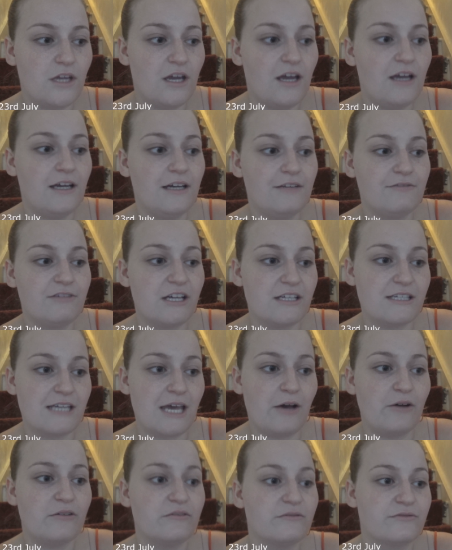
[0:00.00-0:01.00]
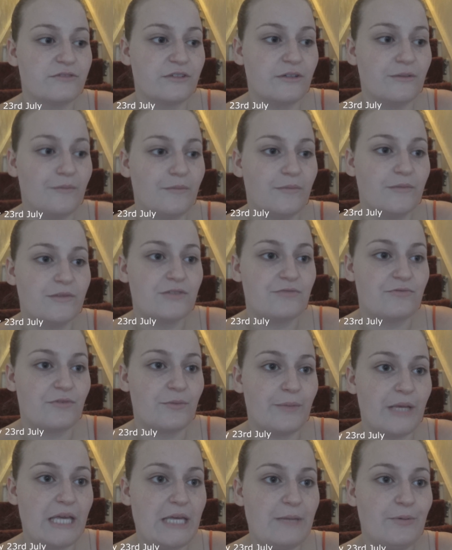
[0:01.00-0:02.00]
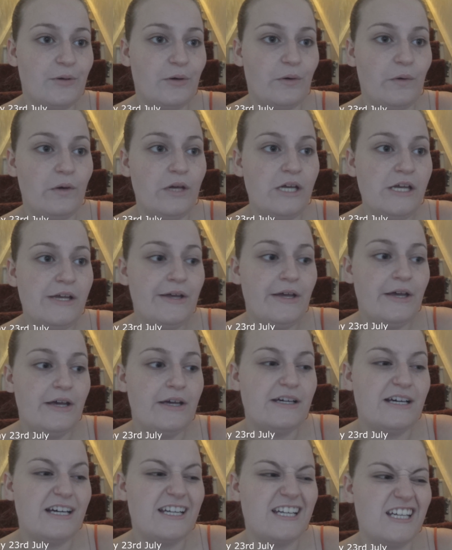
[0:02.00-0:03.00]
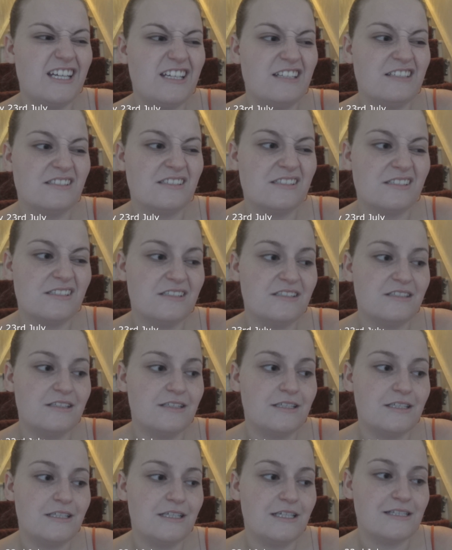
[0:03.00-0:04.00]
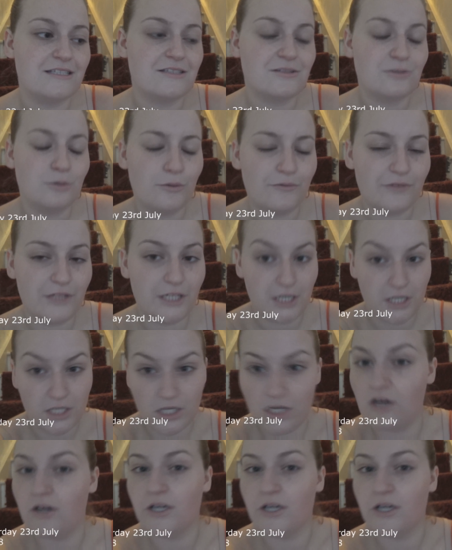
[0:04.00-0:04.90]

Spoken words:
I have had help from people, and it's sort of like an